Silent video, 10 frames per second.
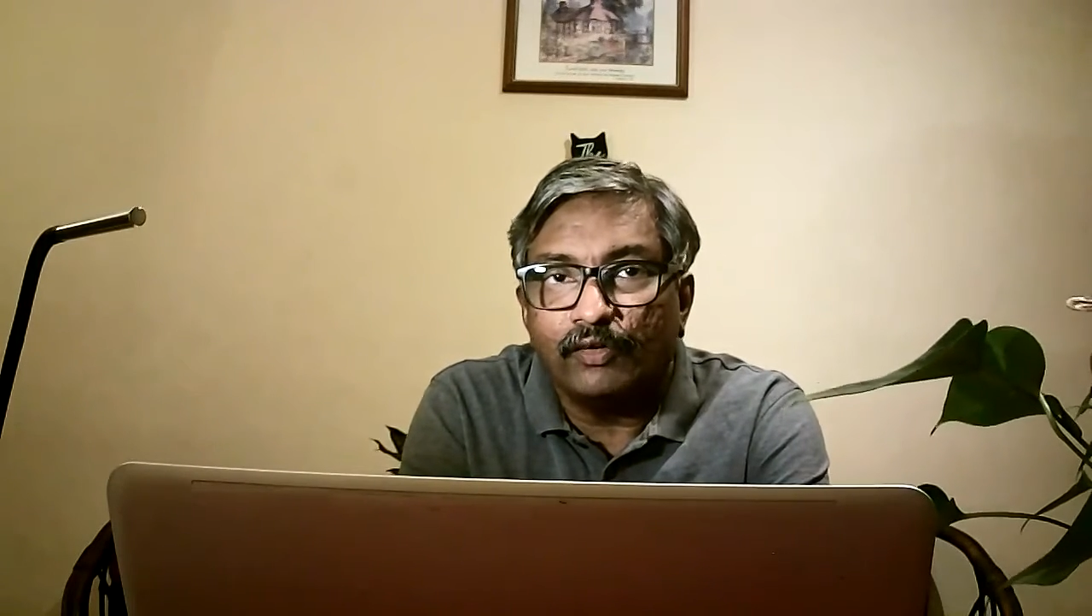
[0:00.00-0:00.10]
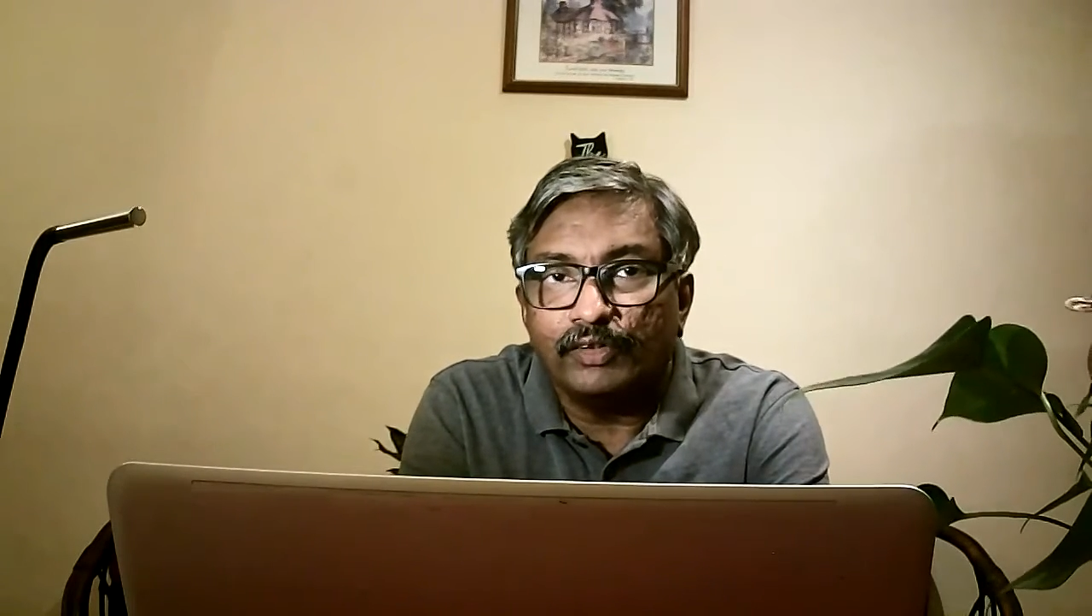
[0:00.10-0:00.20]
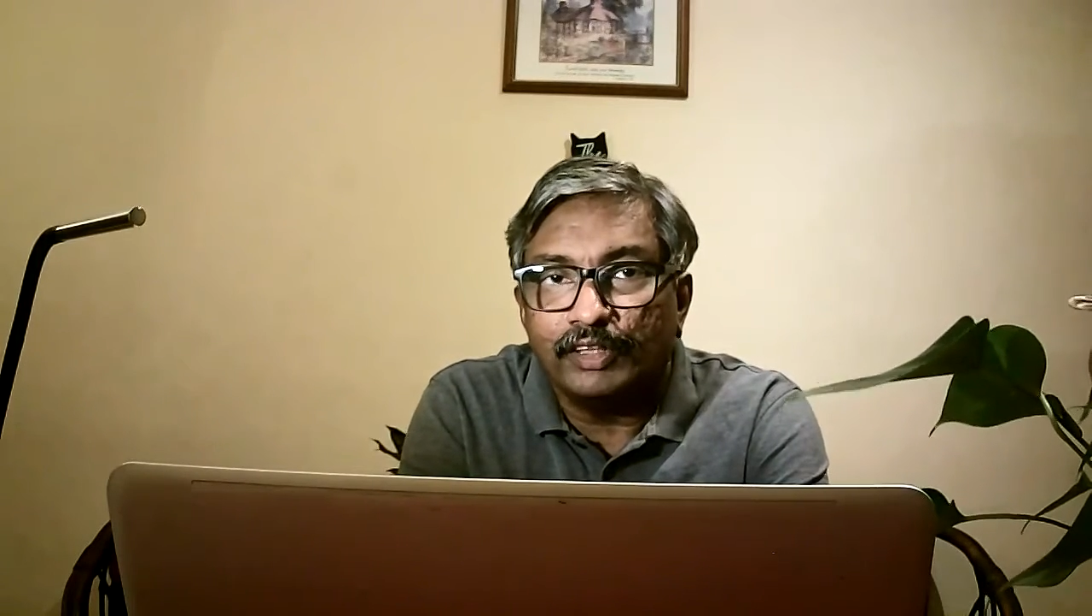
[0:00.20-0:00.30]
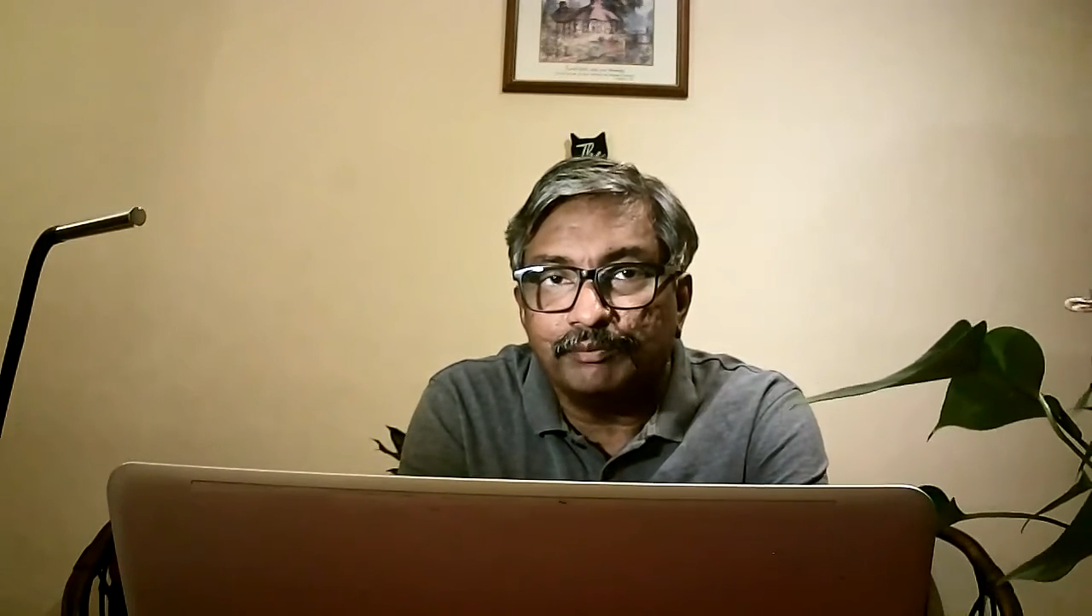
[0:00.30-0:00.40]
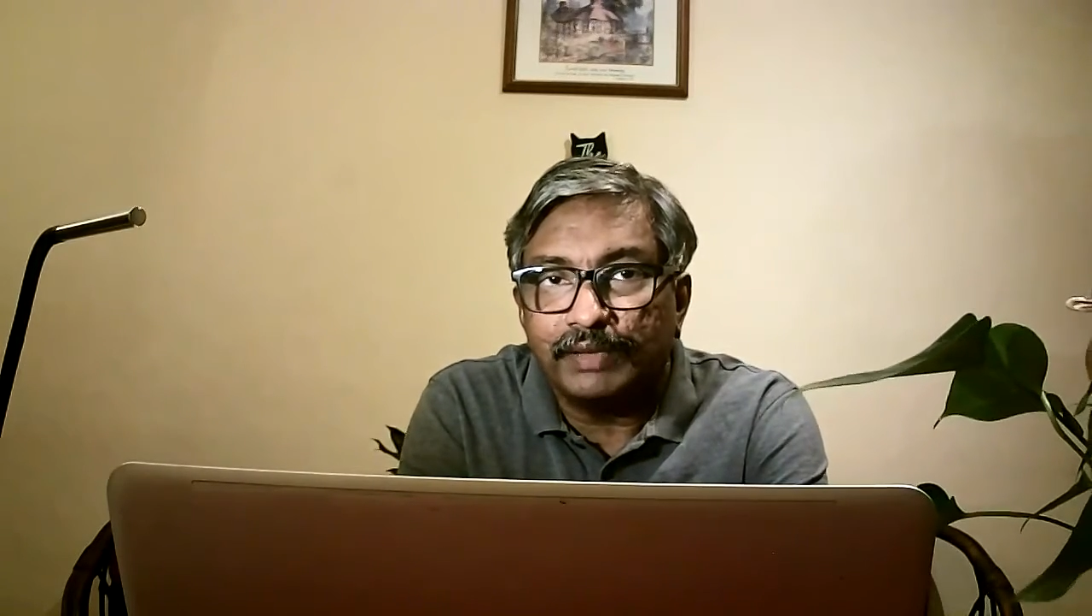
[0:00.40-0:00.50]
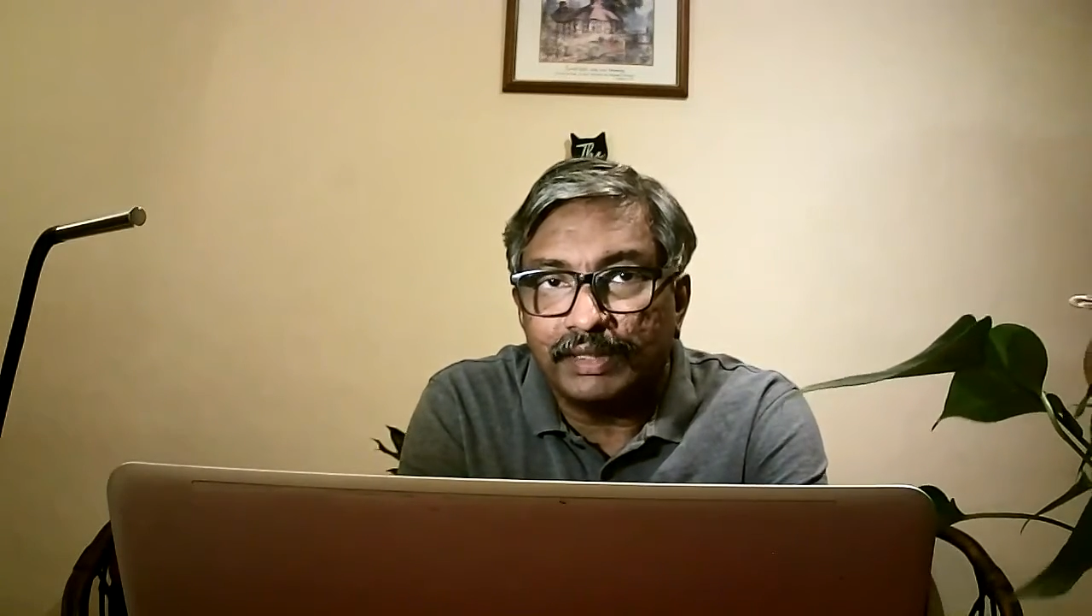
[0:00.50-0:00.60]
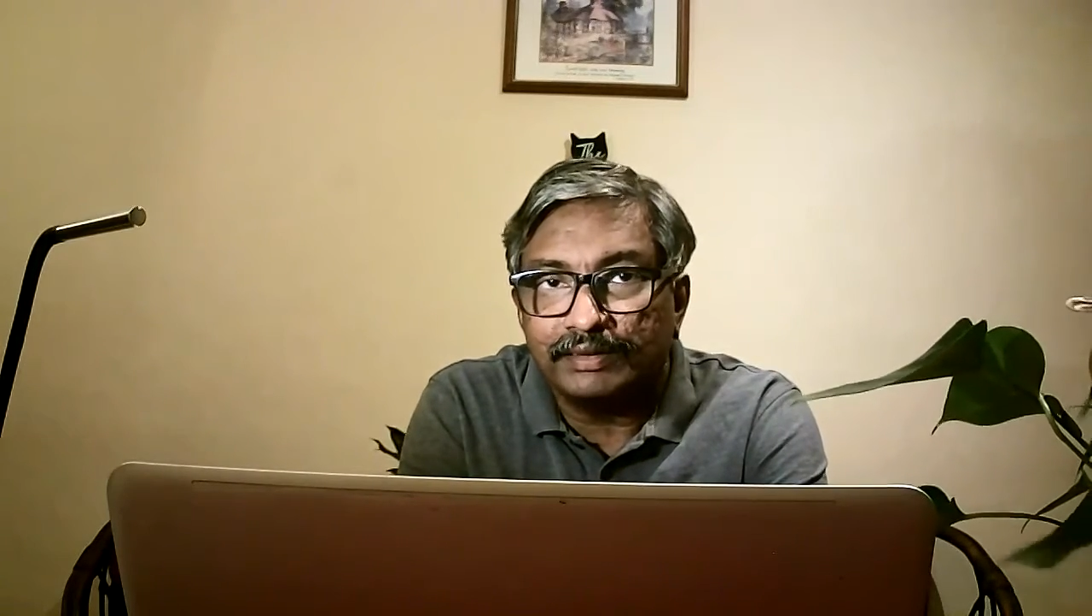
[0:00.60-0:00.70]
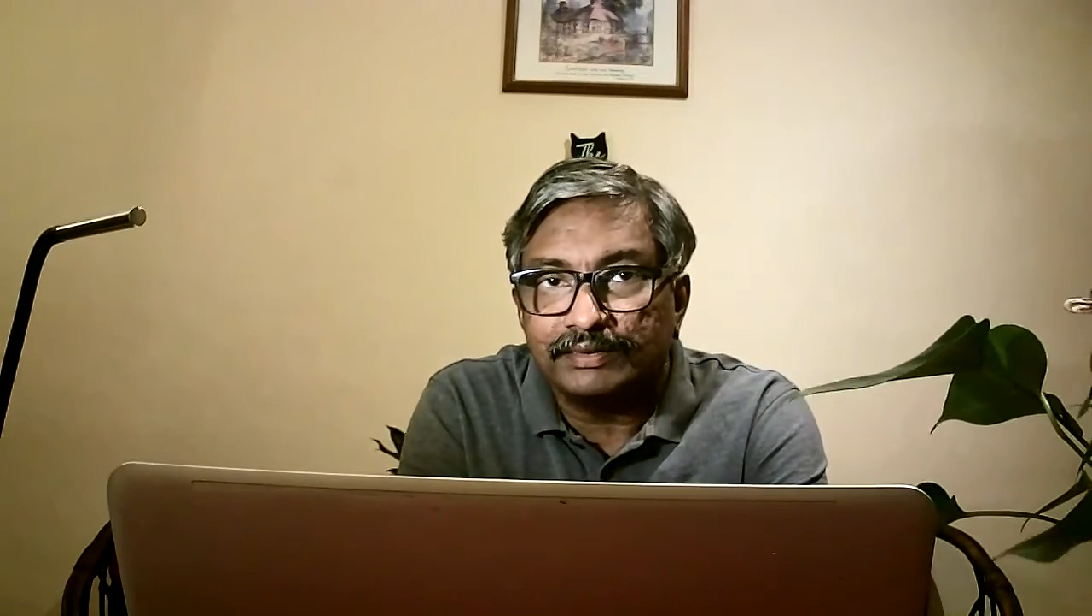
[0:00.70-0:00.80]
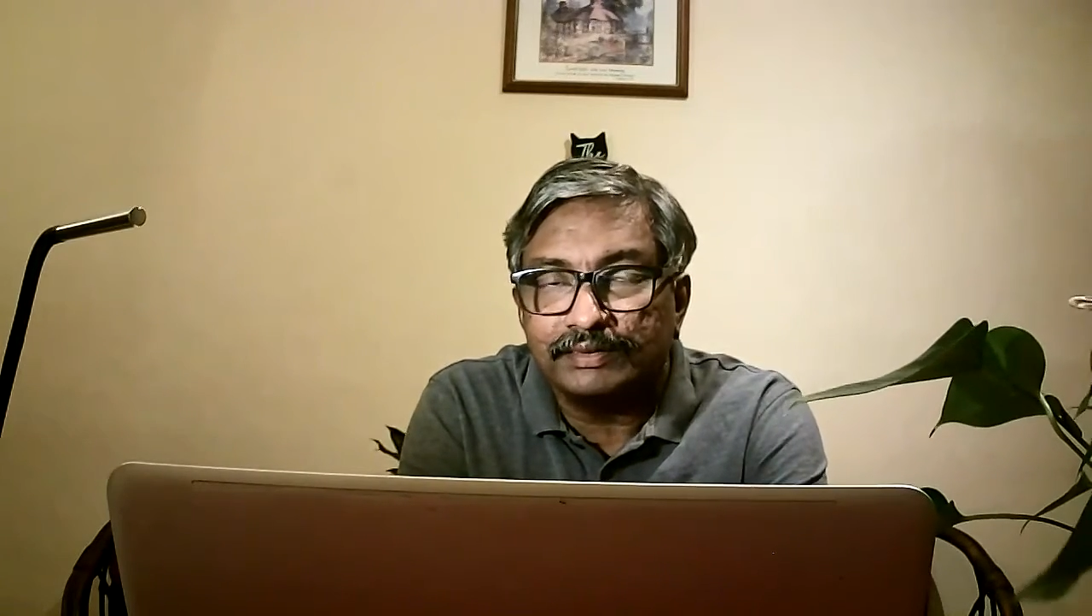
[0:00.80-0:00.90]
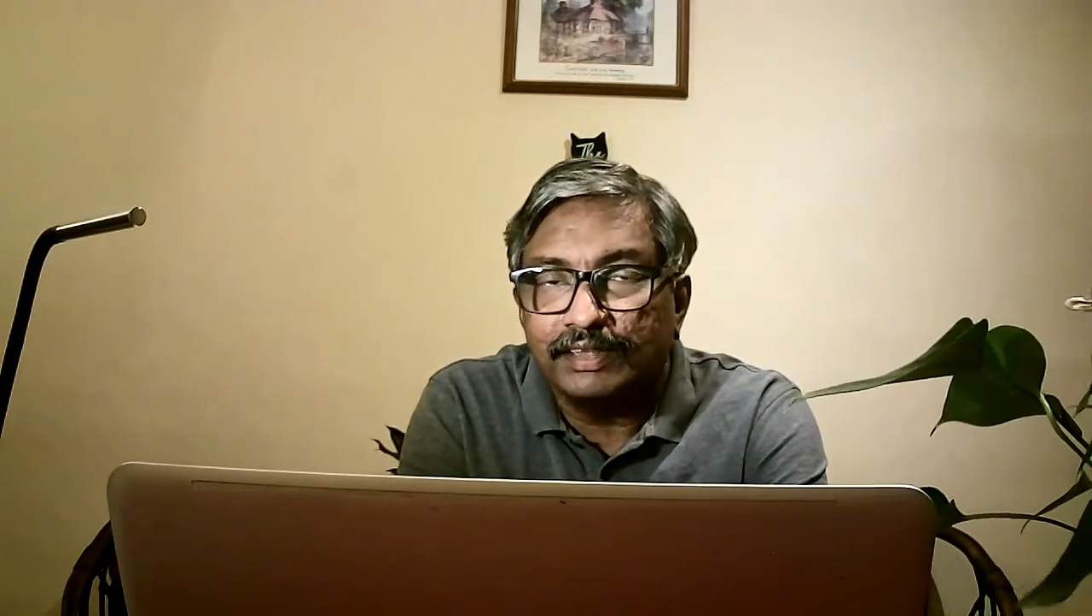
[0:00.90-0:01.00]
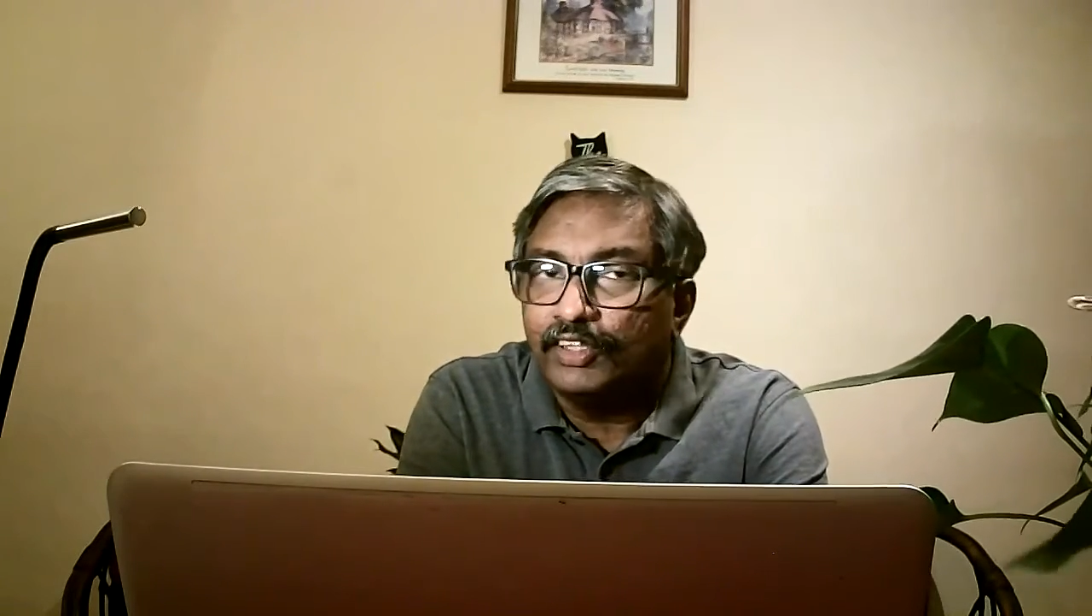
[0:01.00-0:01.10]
on the past.